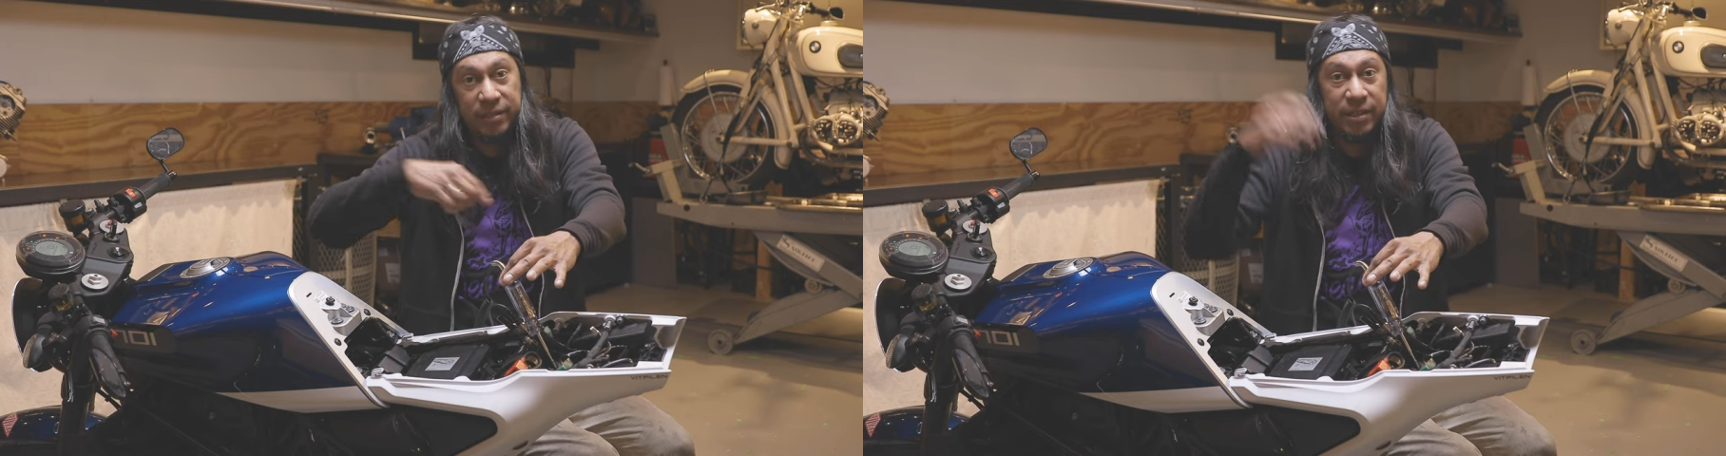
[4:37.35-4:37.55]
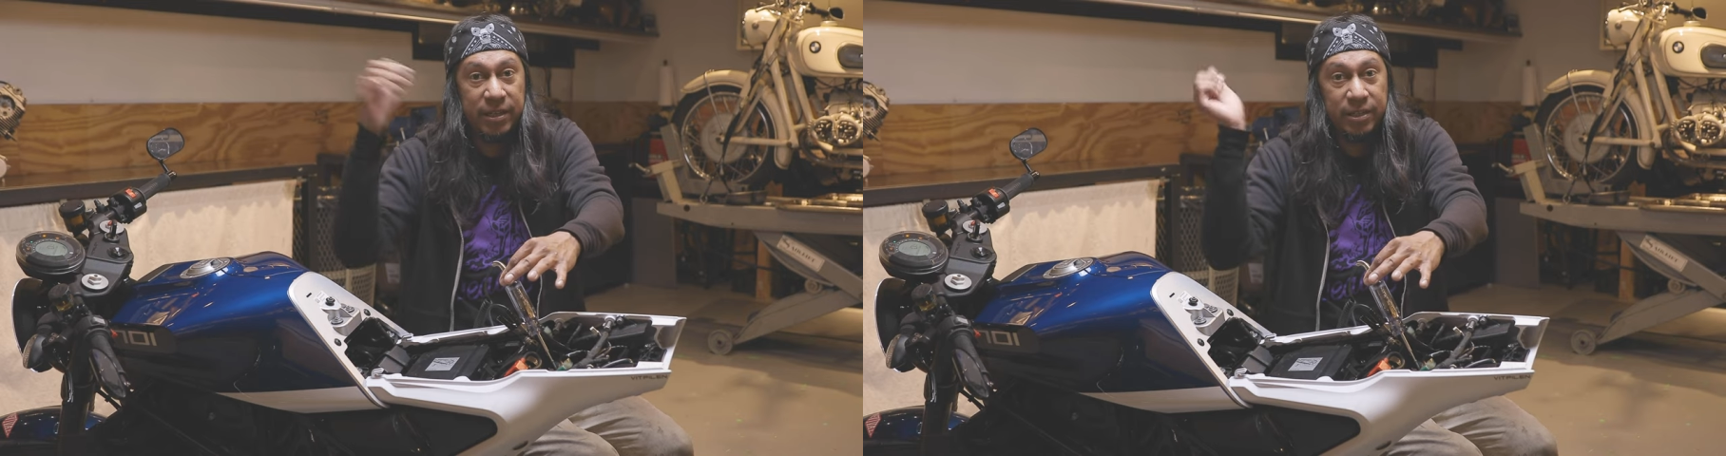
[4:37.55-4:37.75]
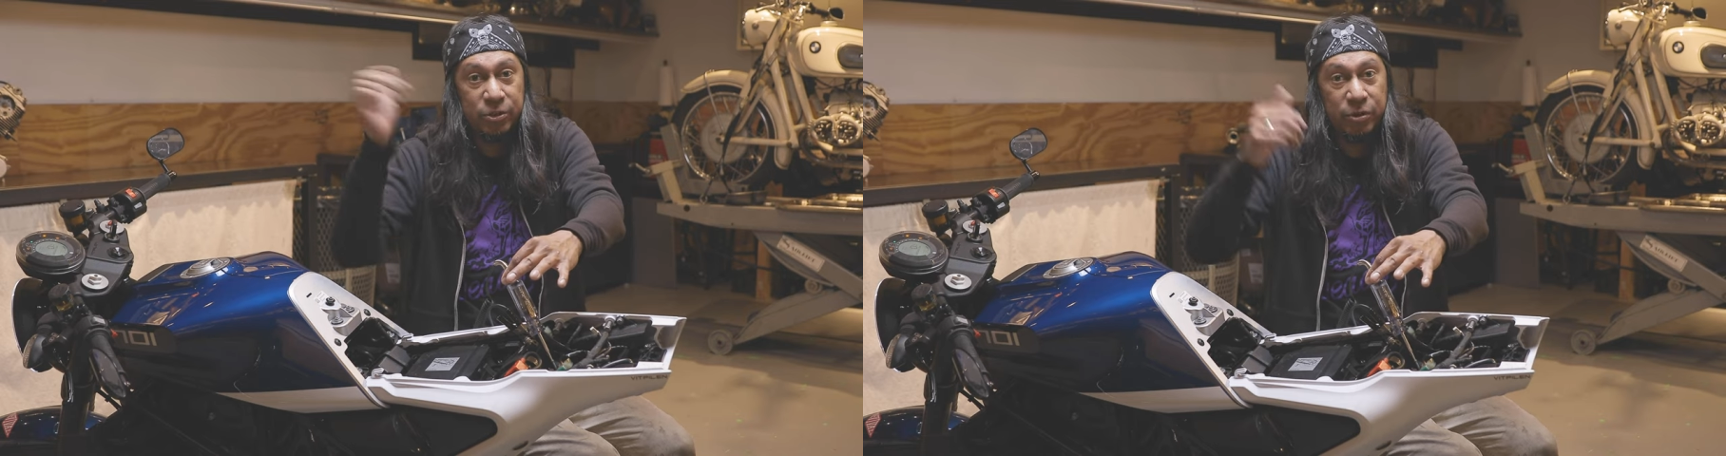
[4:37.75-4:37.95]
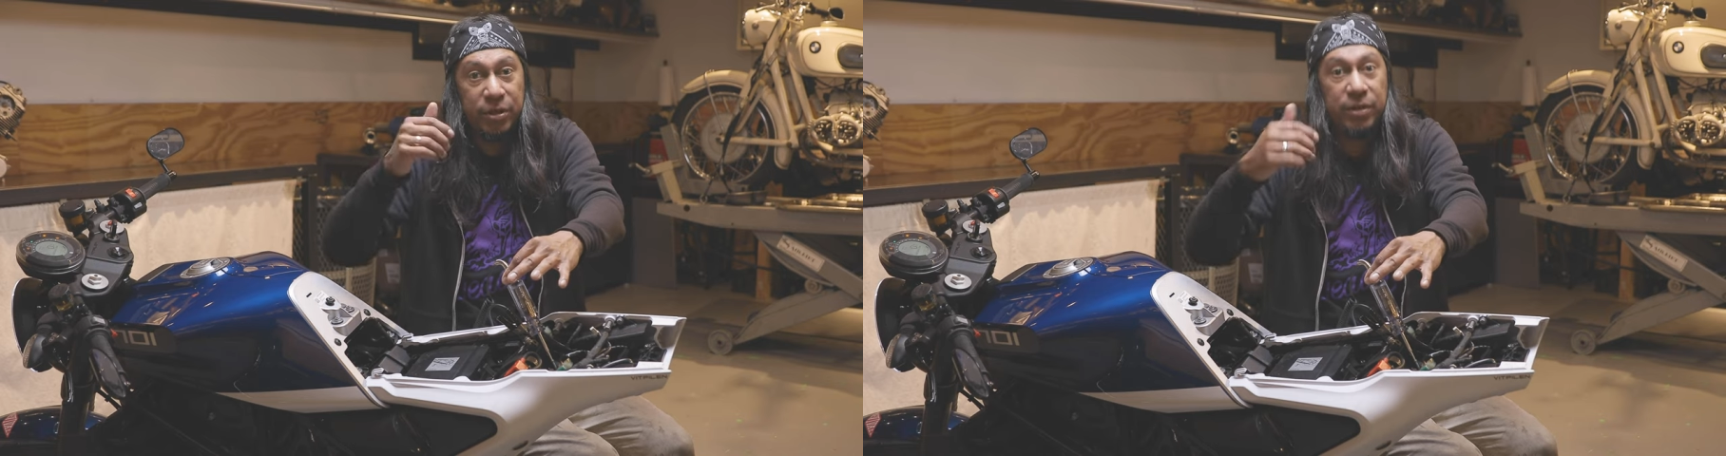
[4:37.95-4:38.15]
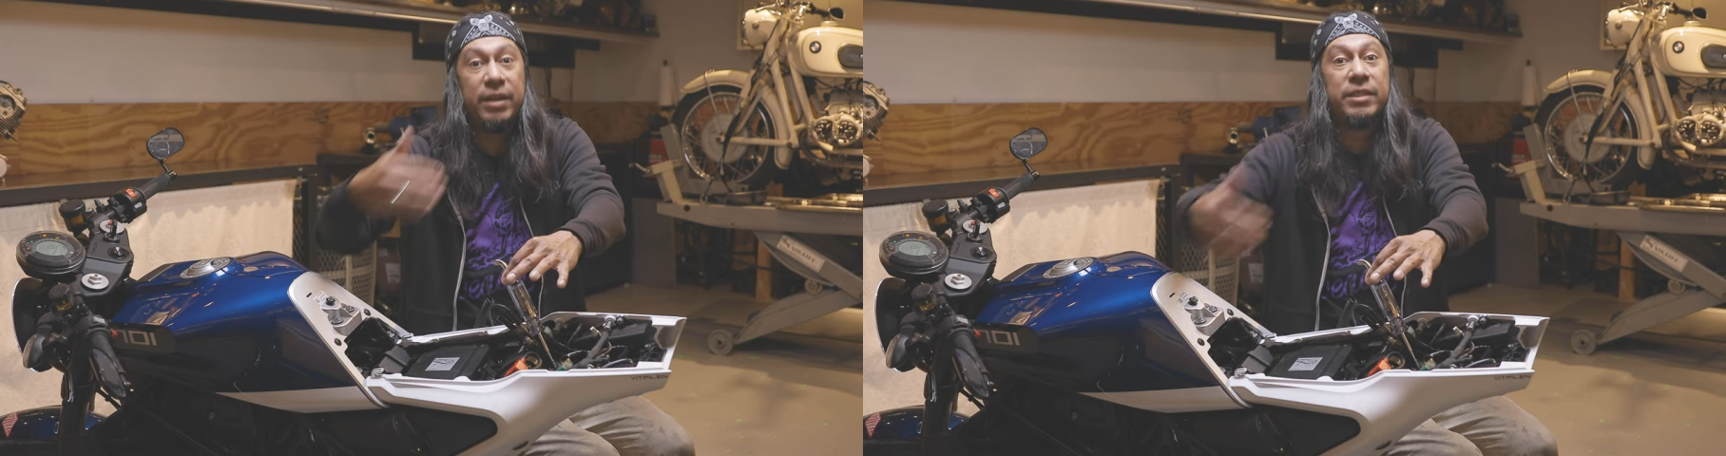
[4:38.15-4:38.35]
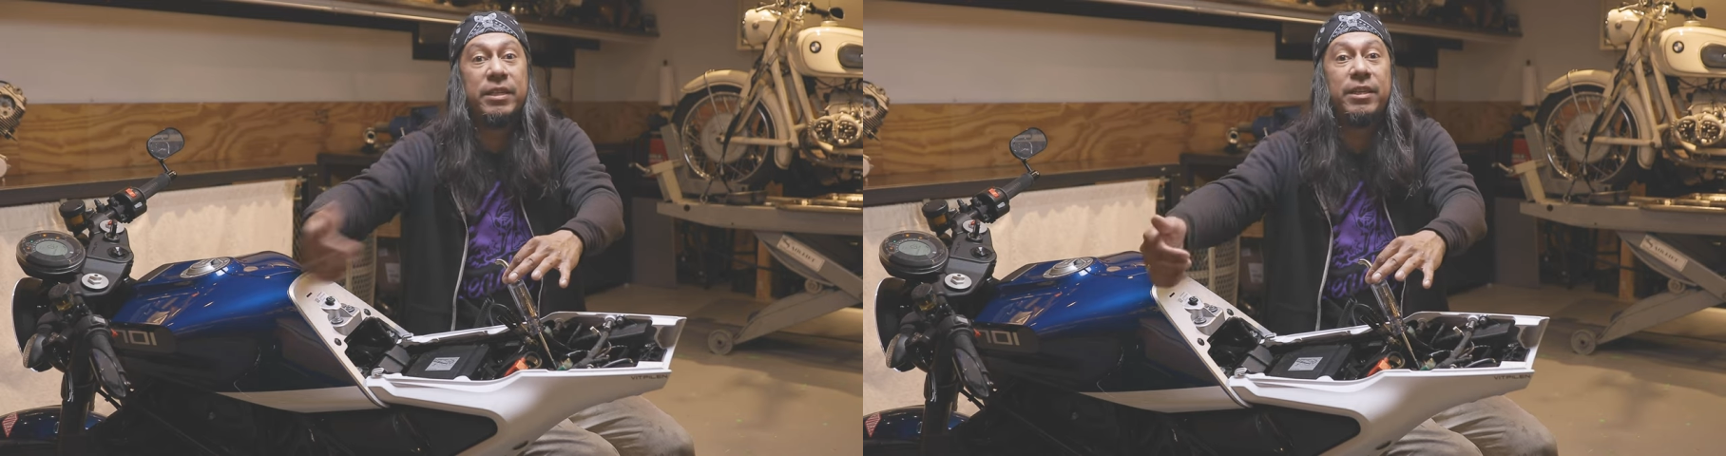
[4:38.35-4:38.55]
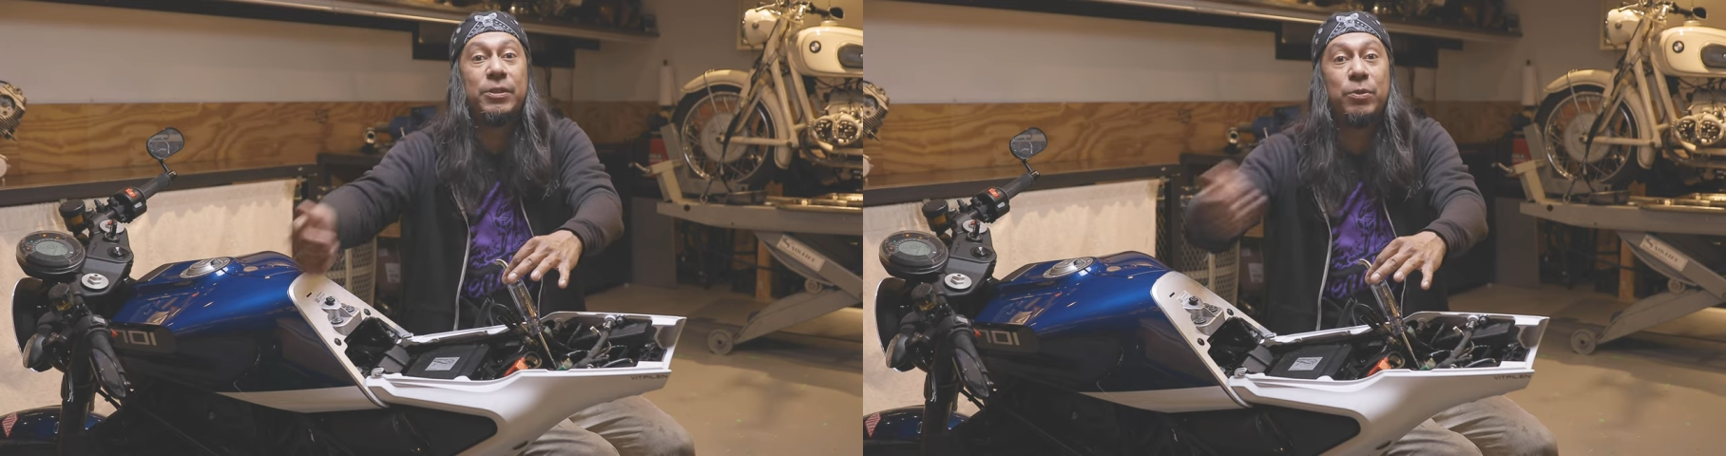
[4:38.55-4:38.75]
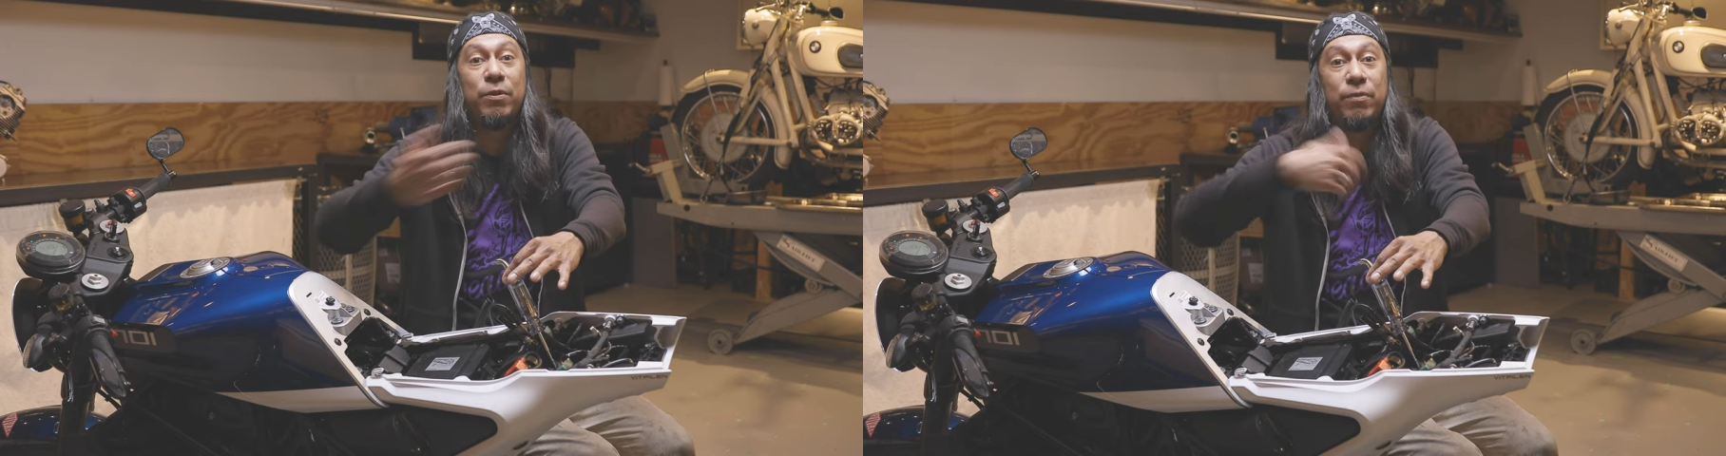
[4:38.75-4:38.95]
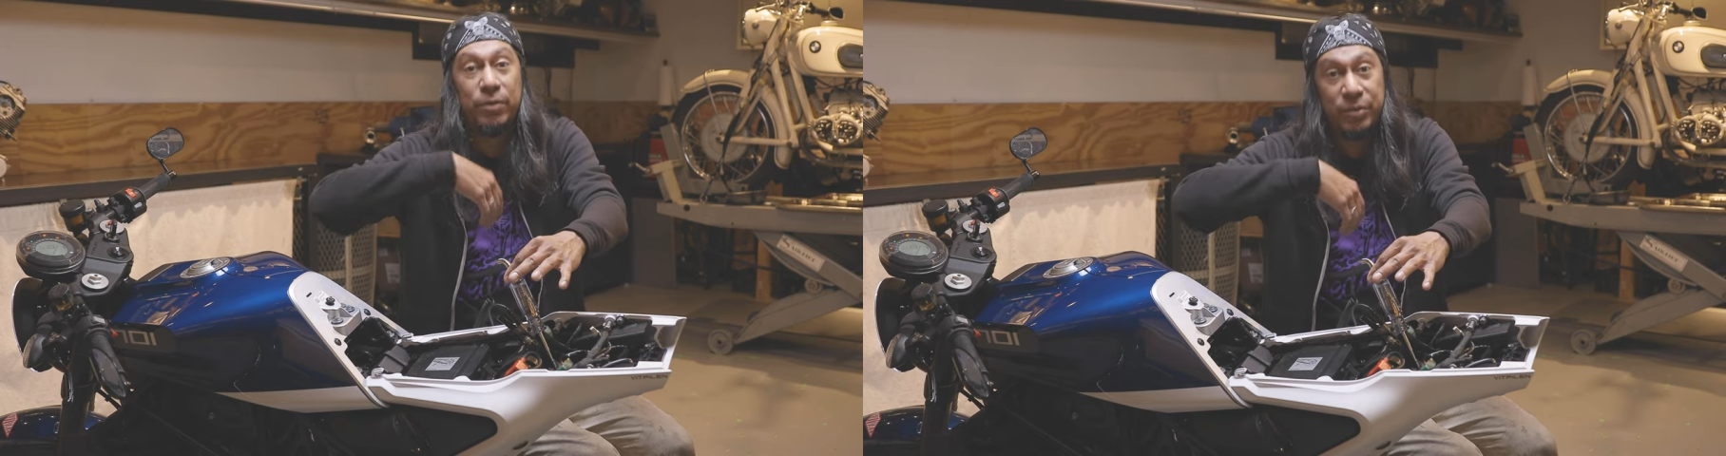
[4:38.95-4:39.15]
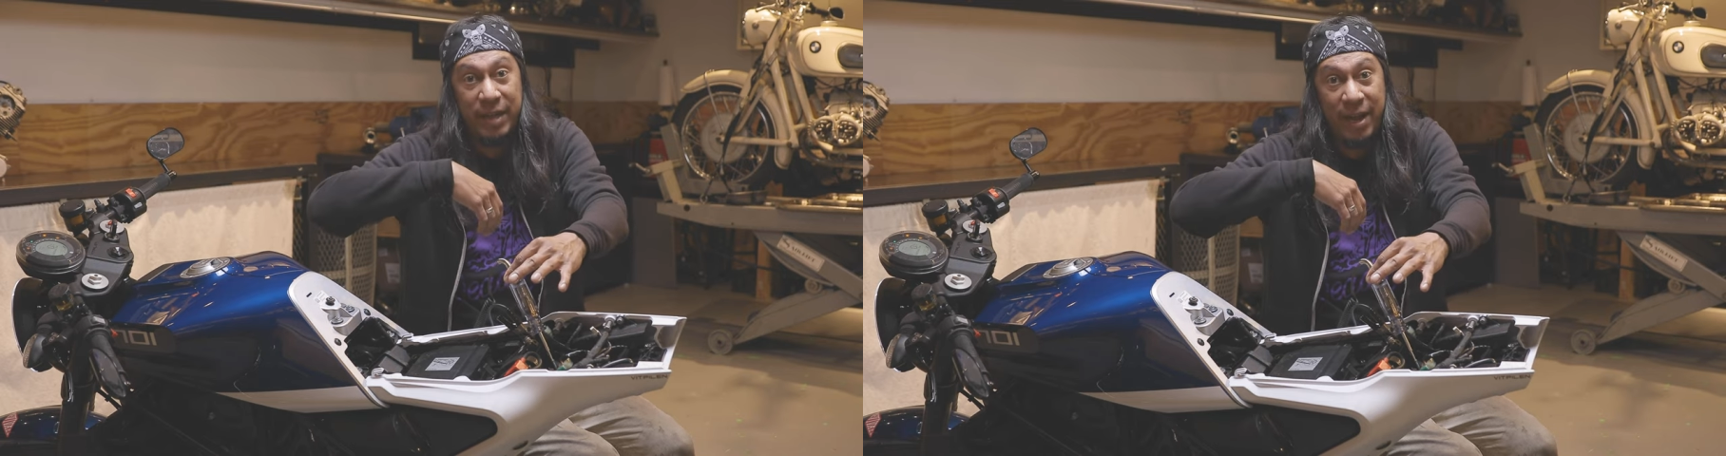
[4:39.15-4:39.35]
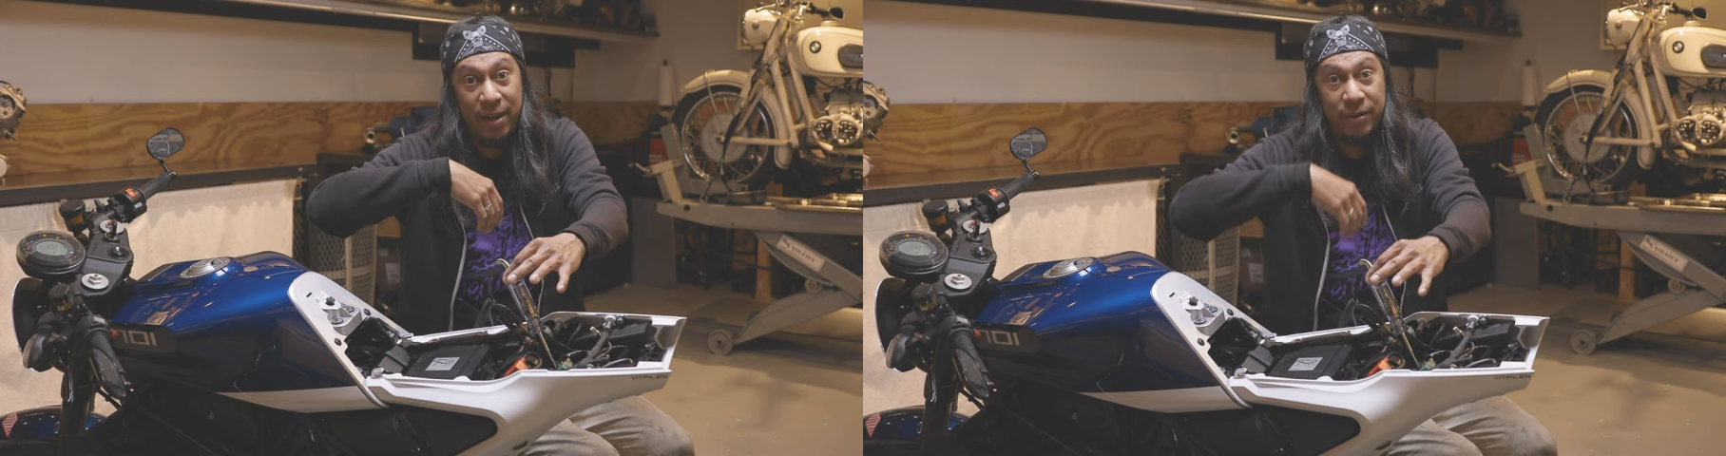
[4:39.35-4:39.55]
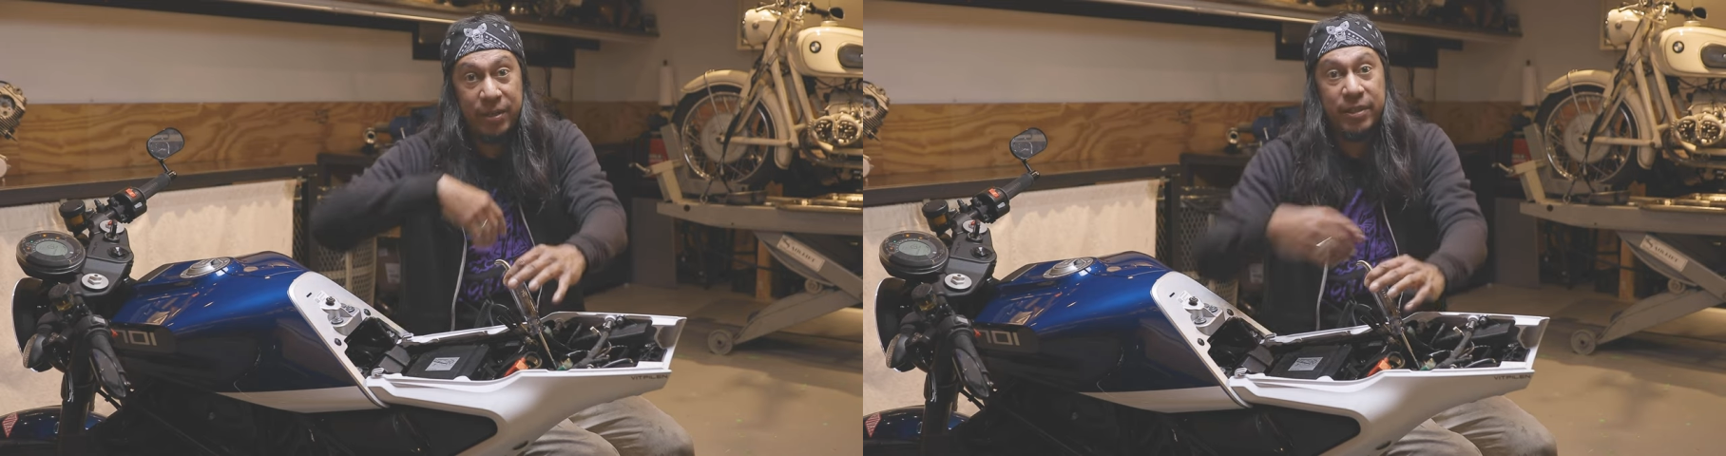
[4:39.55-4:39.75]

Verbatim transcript: it's getting a trigger, and it's getting 12 volts out.